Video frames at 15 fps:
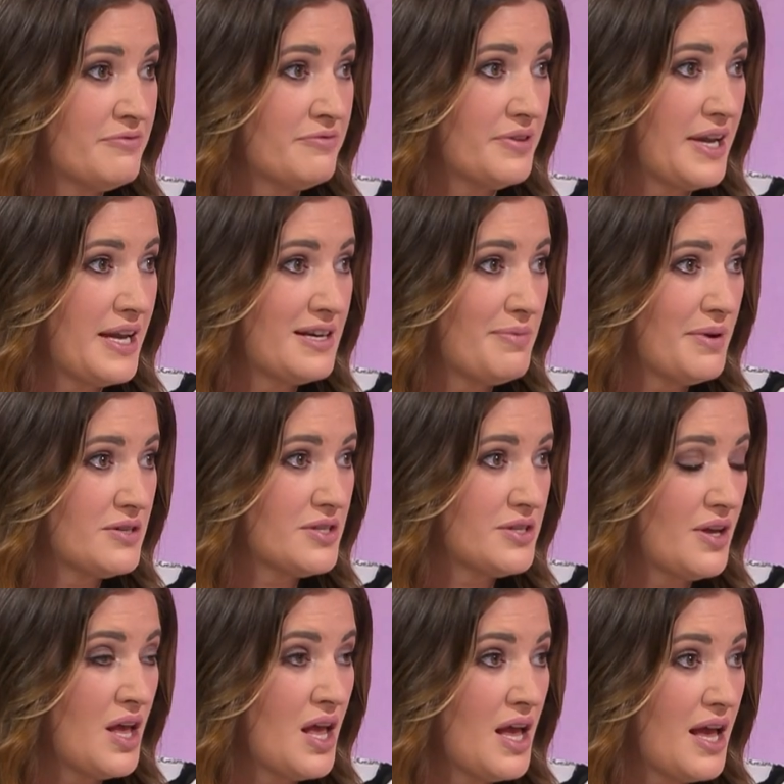even forget about
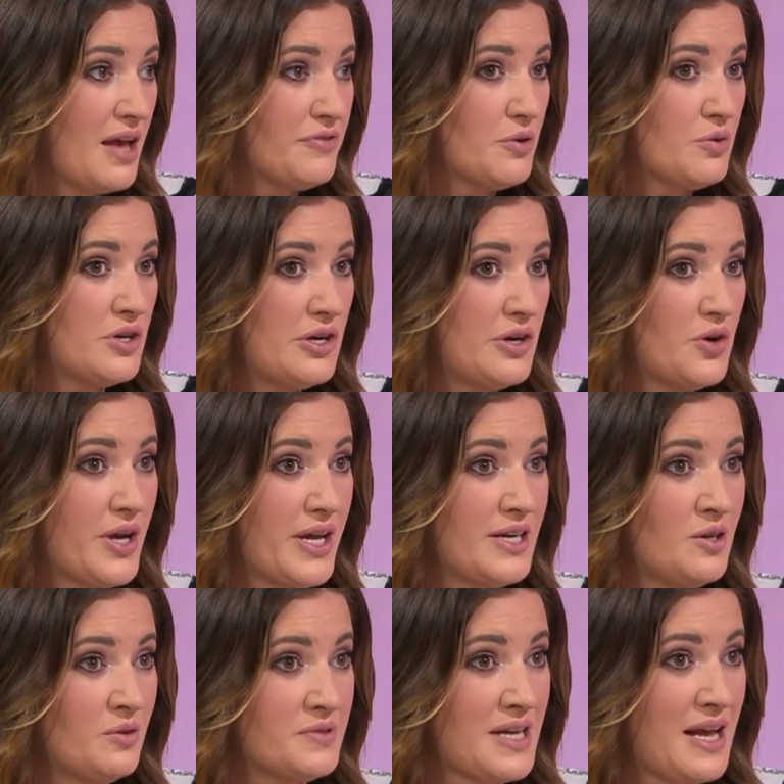it. If you were lucky
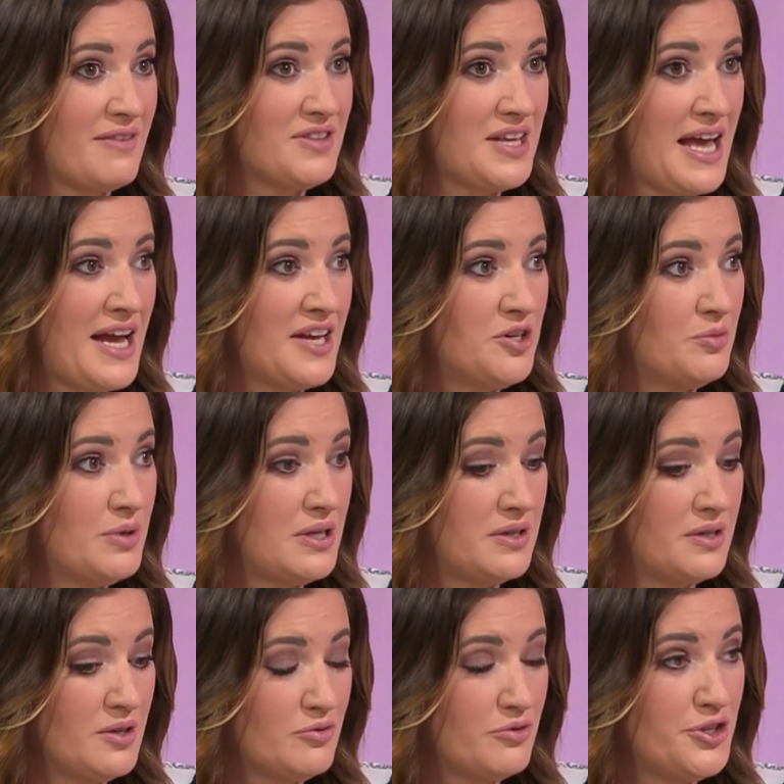enough to have the annual
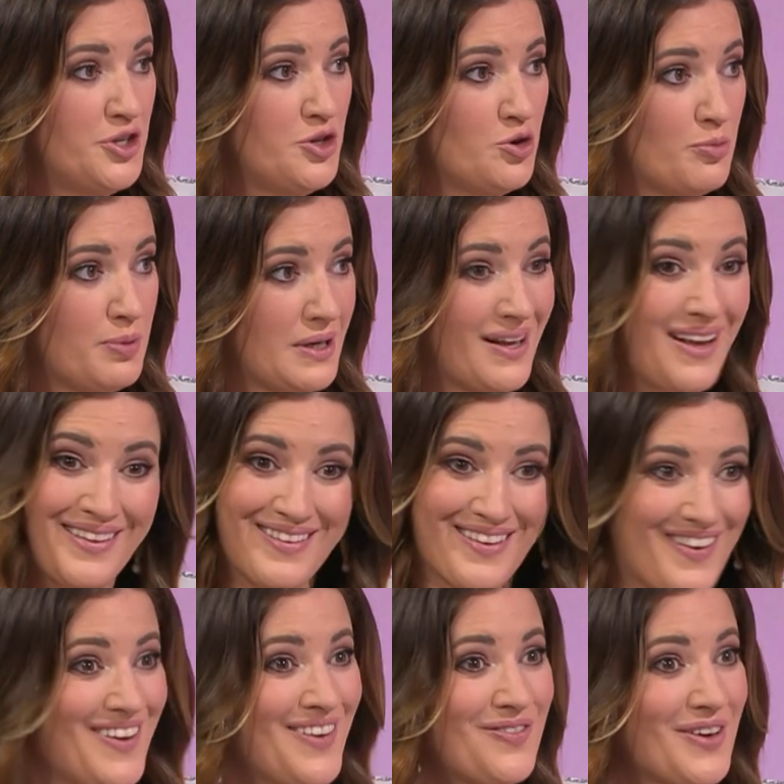renewable that
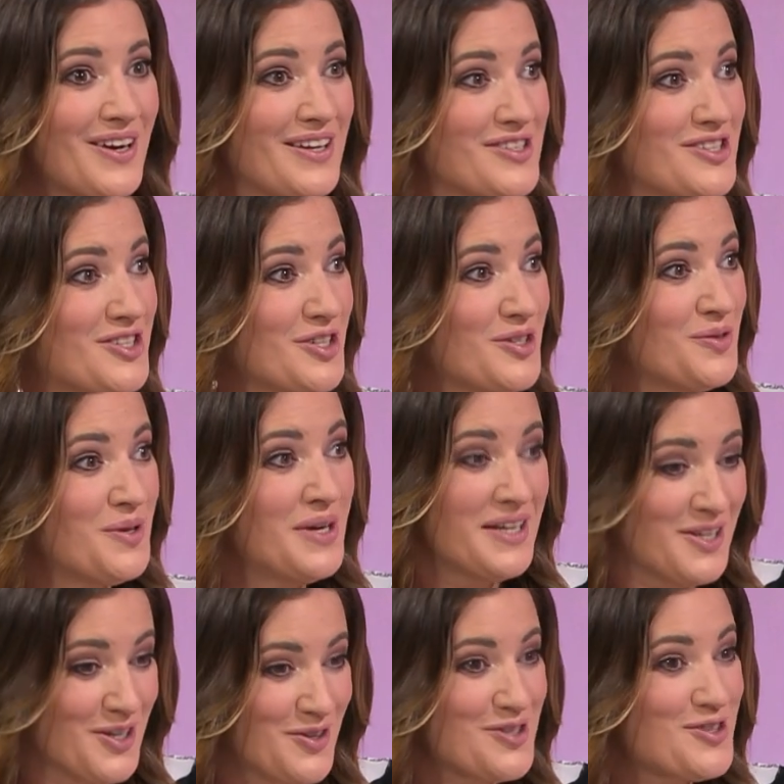I forgot to do,
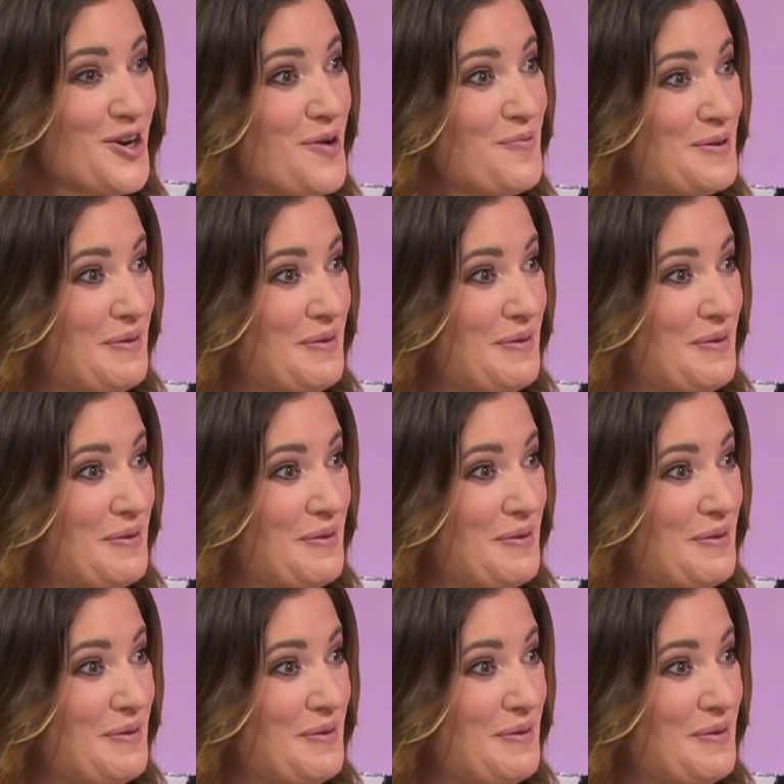you're in trouble.